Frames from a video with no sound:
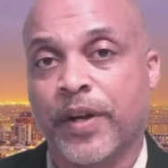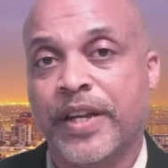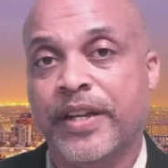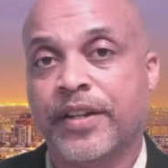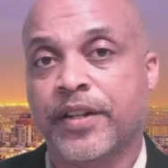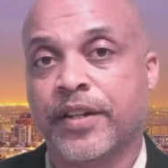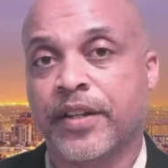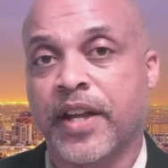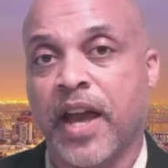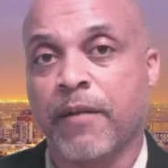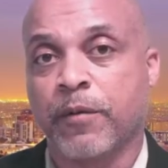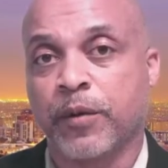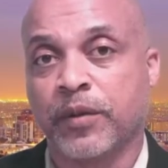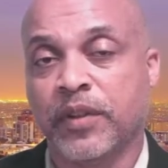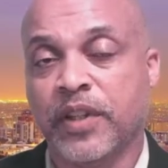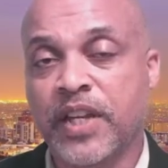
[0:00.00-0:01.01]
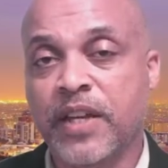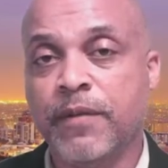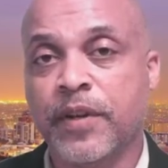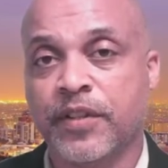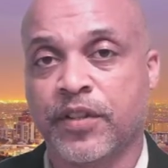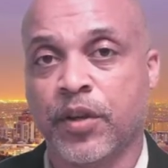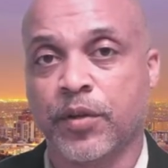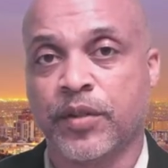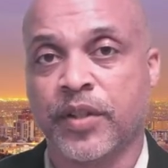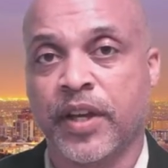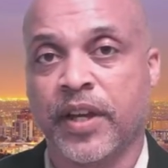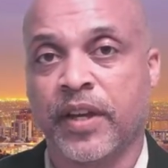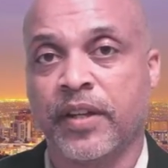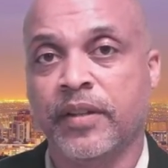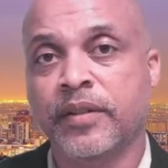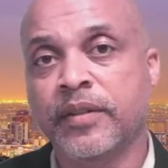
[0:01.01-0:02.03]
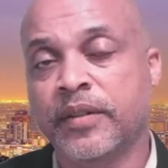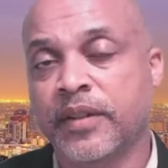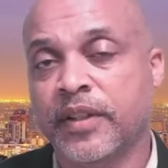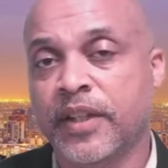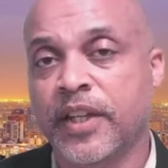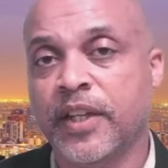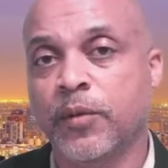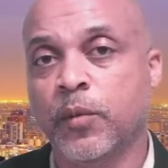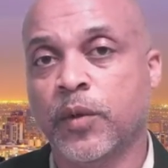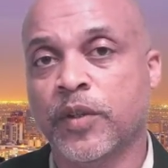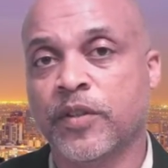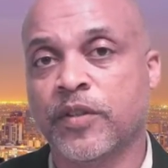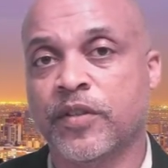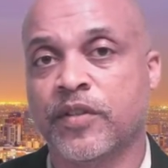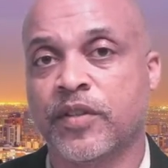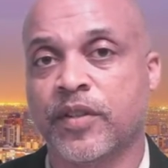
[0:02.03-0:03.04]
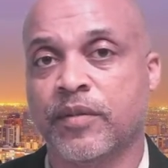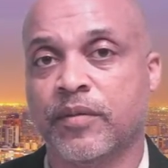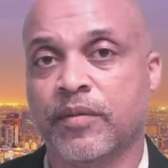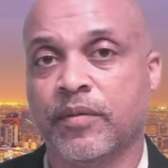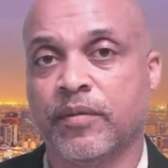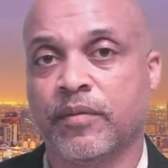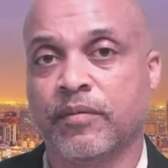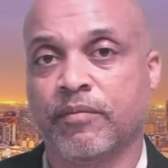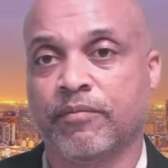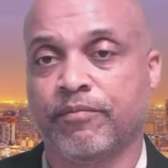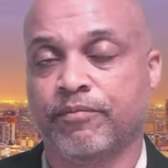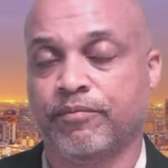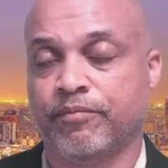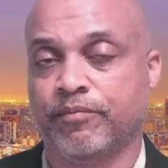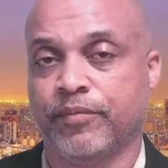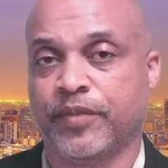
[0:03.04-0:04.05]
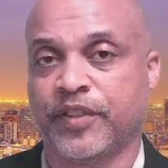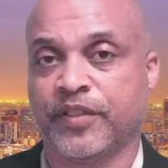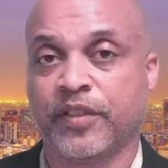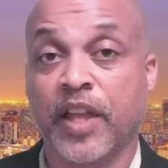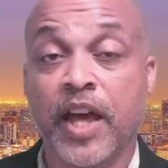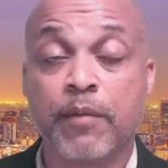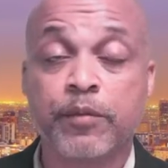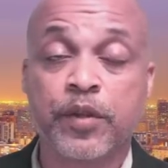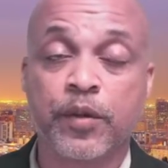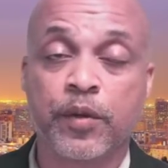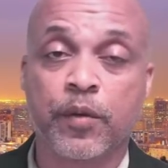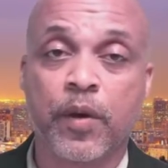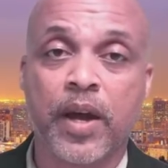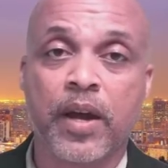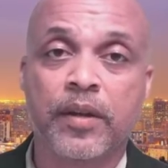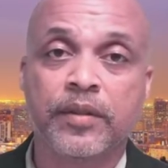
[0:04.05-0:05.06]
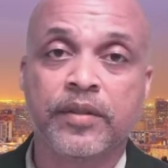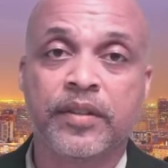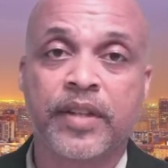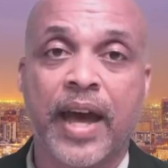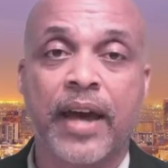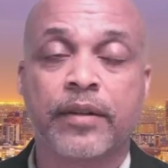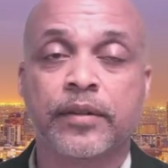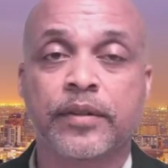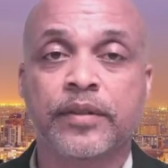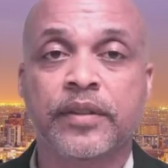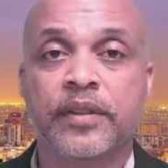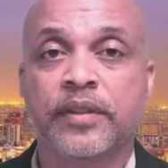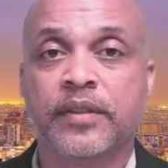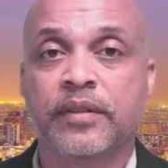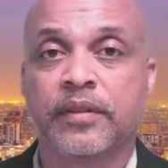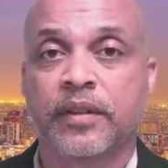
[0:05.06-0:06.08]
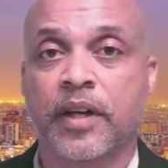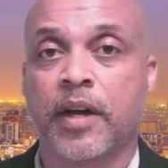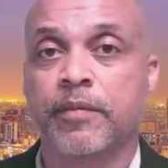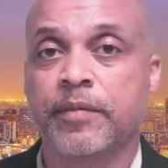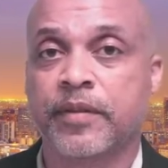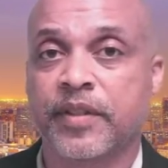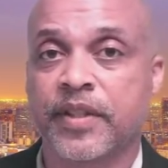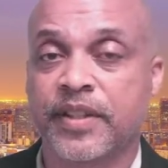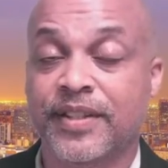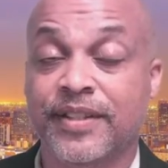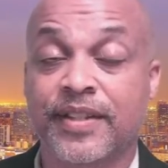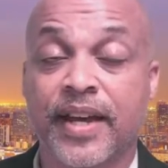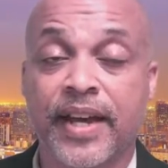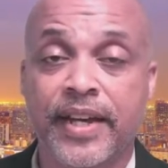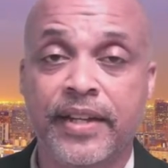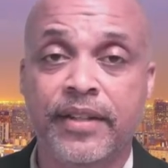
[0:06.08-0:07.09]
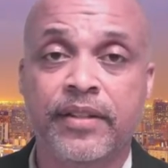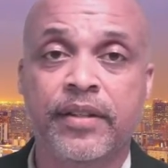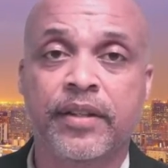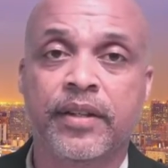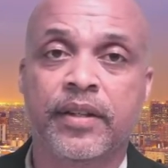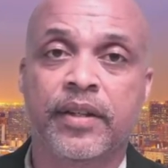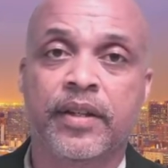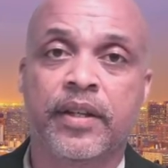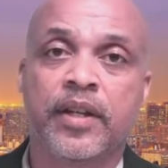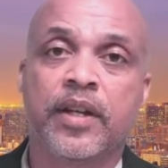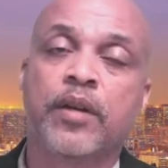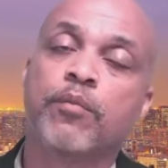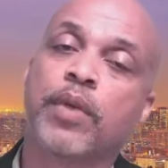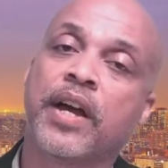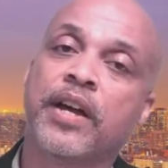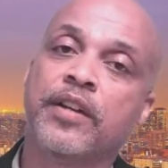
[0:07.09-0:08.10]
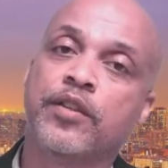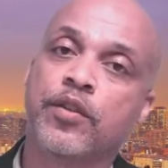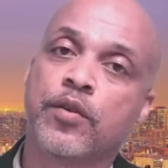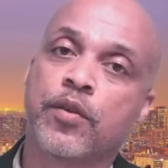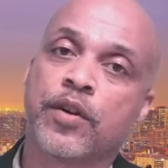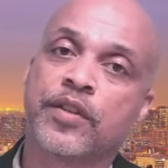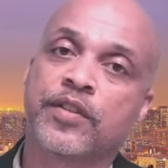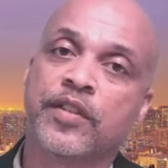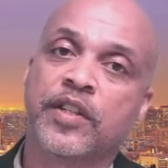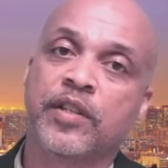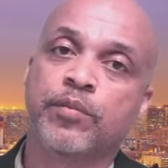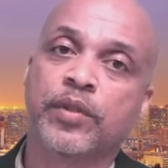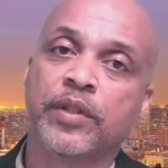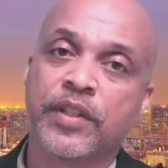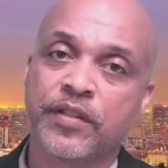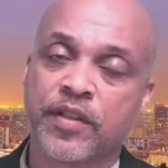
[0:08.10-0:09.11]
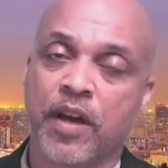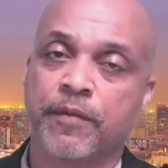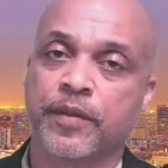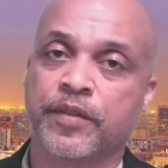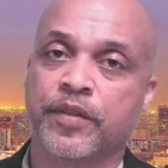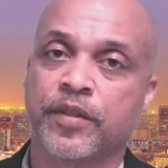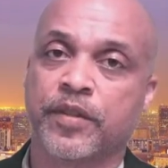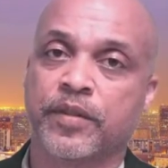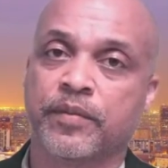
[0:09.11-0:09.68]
he could ever leave his hotel, he was slammed to the ground, tackled, cuffed, and detained by a New York City police officer.